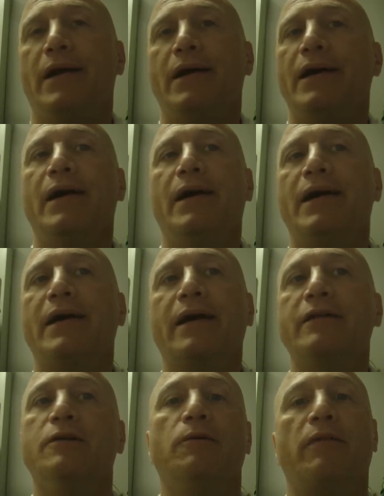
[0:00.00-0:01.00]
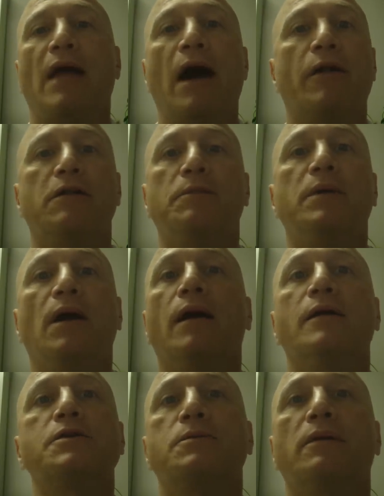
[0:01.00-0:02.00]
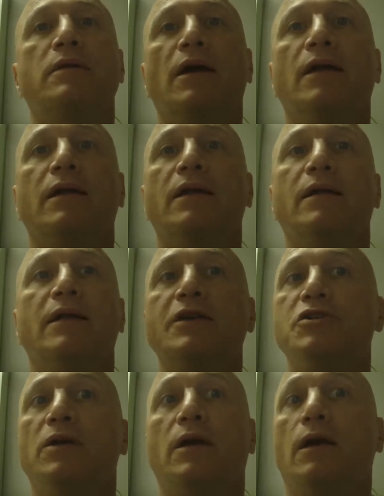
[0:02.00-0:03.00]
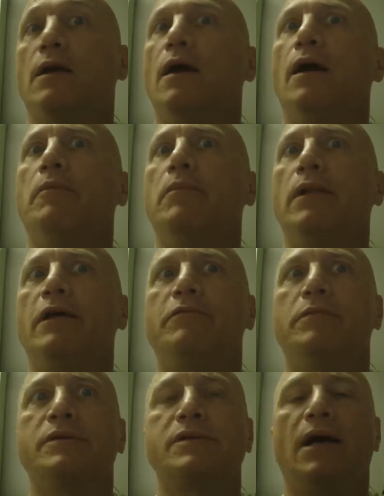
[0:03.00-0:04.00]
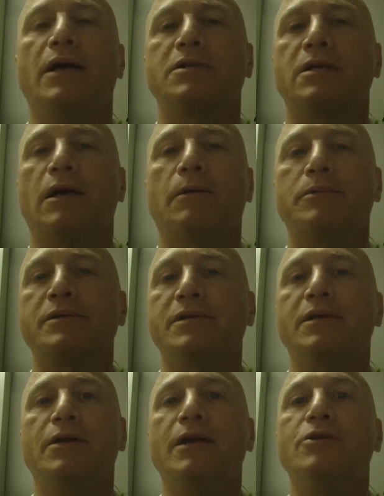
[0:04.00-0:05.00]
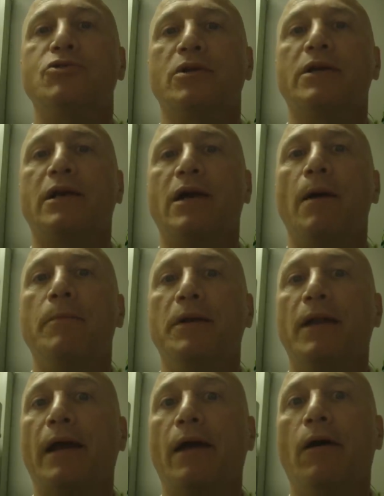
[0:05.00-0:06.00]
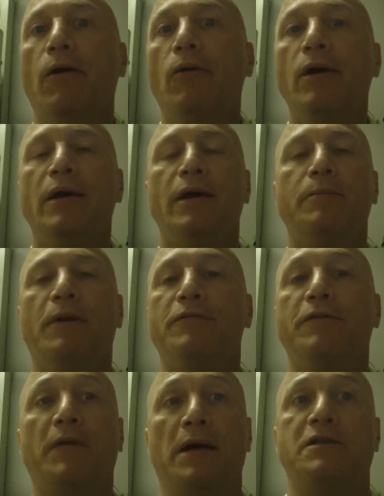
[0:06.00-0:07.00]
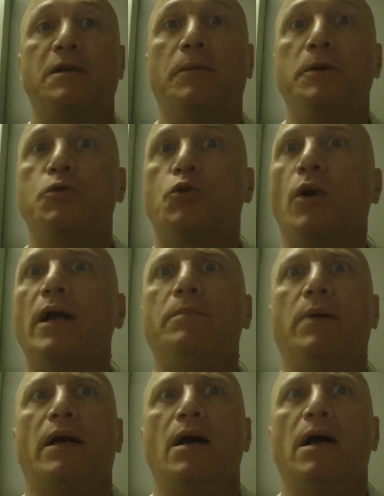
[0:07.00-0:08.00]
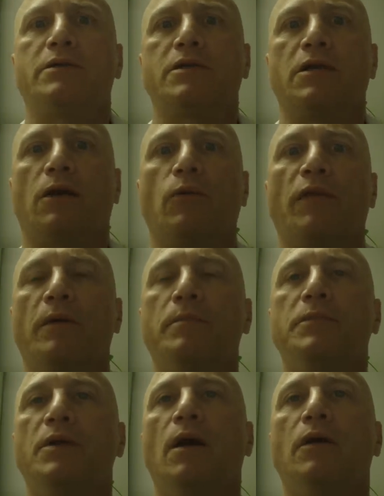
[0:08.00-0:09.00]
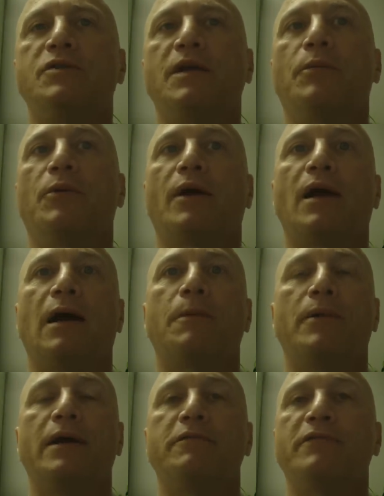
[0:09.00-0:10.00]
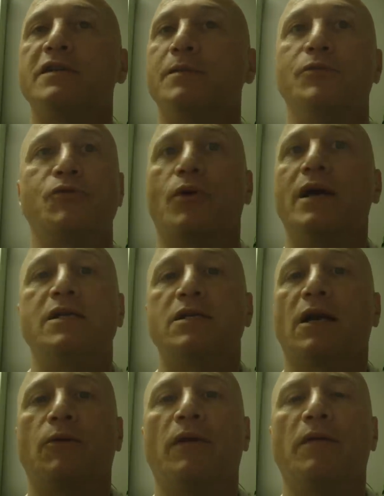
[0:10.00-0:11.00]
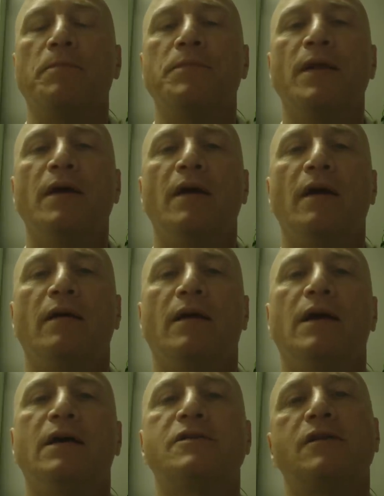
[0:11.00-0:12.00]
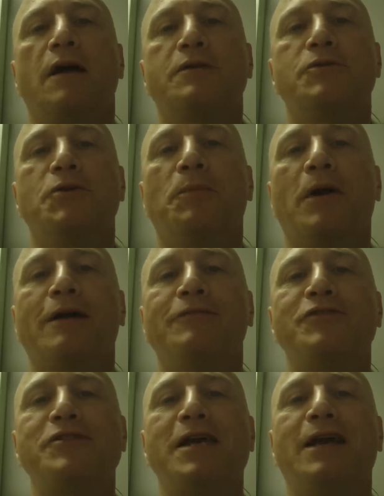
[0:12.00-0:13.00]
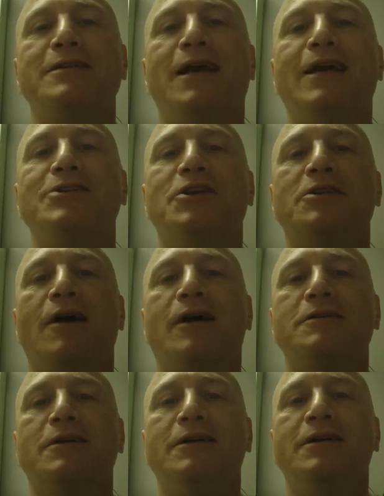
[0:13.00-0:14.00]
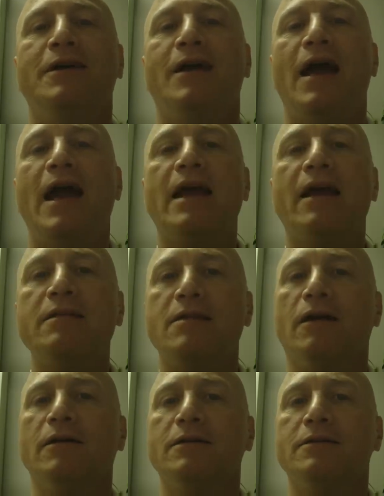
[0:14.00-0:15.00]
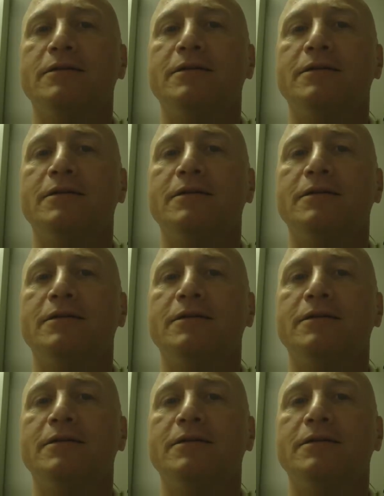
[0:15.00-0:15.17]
I could do without it, to be honest with you. Unless you get an unbelievable massage therapist, then they usually come and they go. But if you find somebody who's great, by God, stick with them. You know, it's same with a chiropractor. If you find somebody who's great, stick with them. That's Dr. Joe Markovitz, the anti-aging doctor. Hang in there.